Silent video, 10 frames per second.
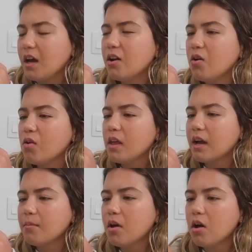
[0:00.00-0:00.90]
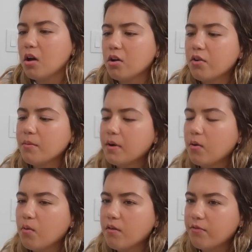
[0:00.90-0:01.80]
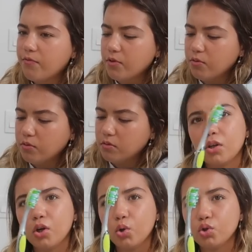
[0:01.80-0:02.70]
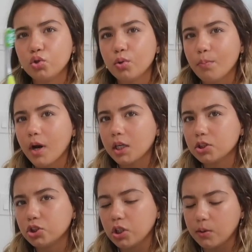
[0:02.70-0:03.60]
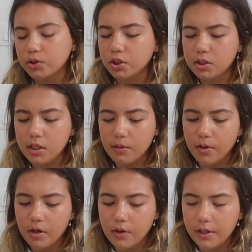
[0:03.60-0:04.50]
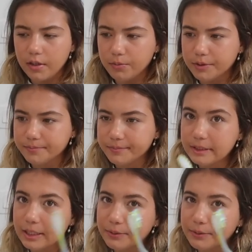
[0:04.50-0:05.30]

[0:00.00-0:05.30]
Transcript: I know, like I'm not hungry, but I want food. New toothbrush. I was just thinking about how I need one, so.